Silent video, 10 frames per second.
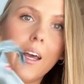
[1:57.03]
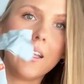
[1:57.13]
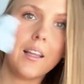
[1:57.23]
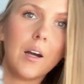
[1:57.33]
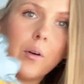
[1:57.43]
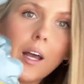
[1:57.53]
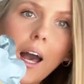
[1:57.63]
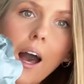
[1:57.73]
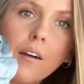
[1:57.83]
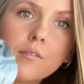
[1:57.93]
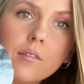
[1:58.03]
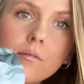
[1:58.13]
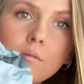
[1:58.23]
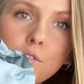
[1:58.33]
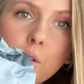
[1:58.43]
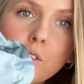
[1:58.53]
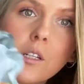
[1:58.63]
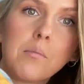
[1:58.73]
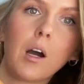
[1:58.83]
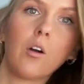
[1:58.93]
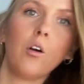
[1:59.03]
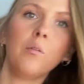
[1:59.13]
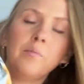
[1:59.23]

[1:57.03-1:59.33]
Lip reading: now I have frozen mango.